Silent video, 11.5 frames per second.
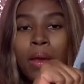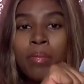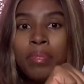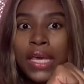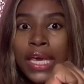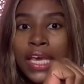
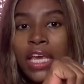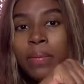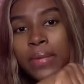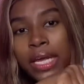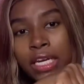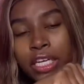Beaky
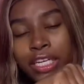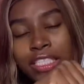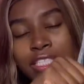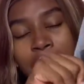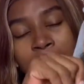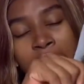Blenders,
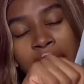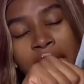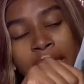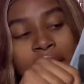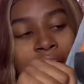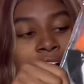
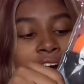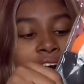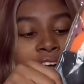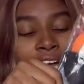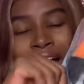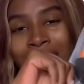and
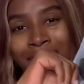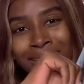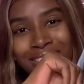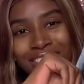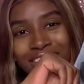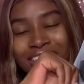
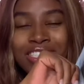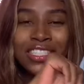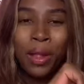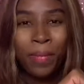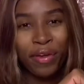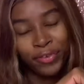guys, this is
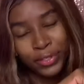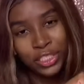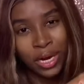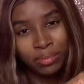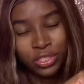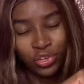not my first
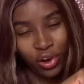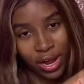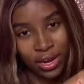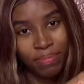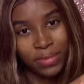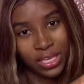time
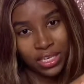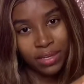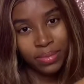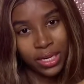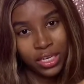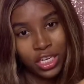trying Beaky
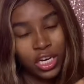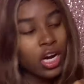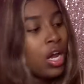Blender.